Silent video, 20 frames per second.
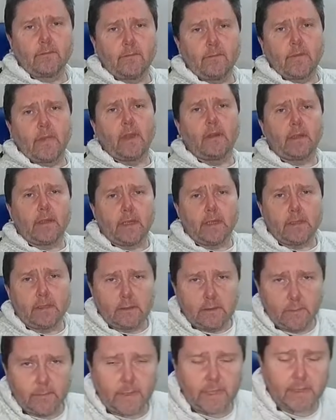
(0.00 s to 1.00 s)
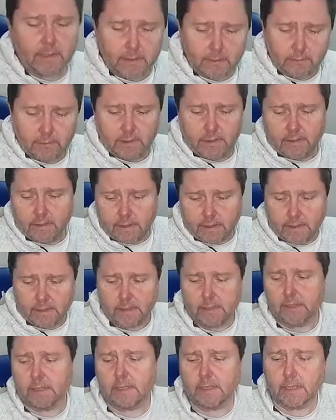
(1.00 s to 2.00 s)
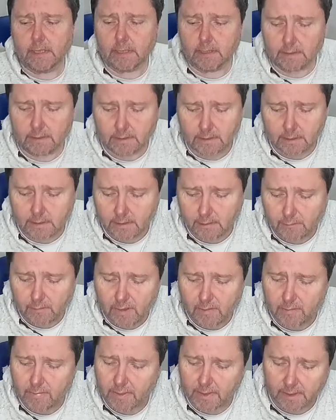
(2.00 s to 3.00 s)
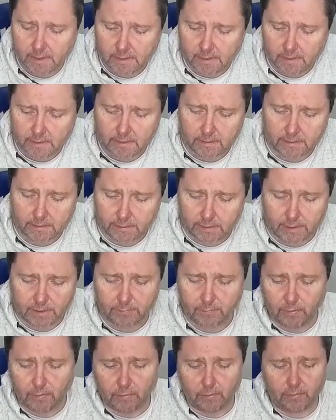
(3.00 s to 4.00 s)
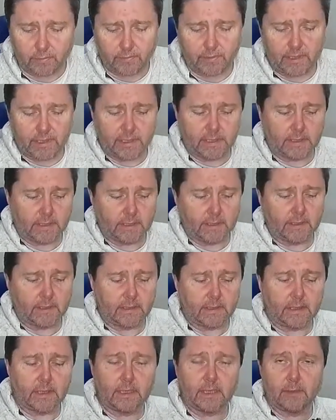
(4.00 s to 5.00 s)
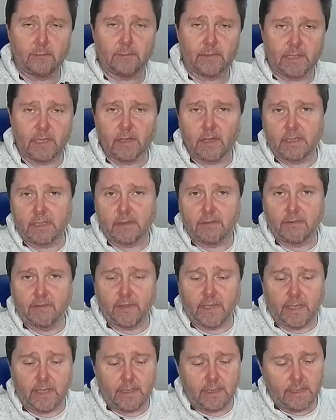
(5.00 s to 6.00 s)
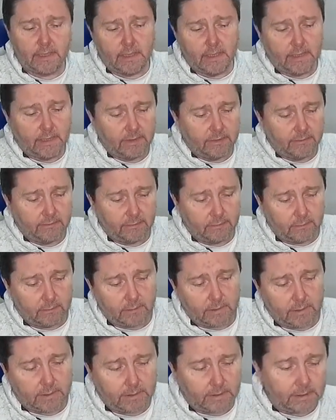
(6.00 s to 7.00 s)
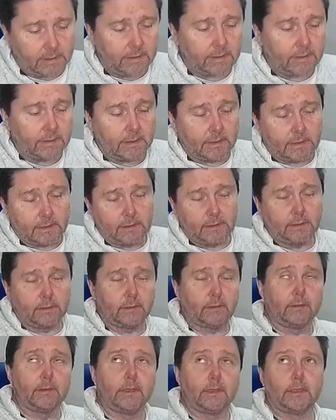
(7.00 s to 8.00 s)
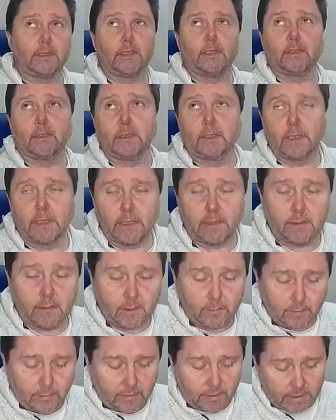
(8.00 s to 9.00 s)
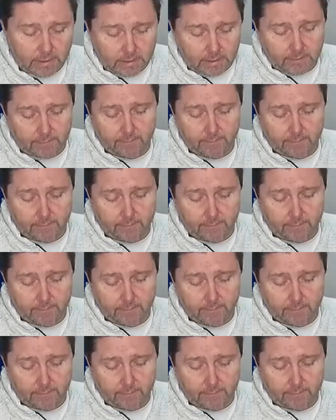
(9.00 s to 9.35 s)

Okay, the backstory to this is that my mate just bought this Titan V for an astonishingly high price,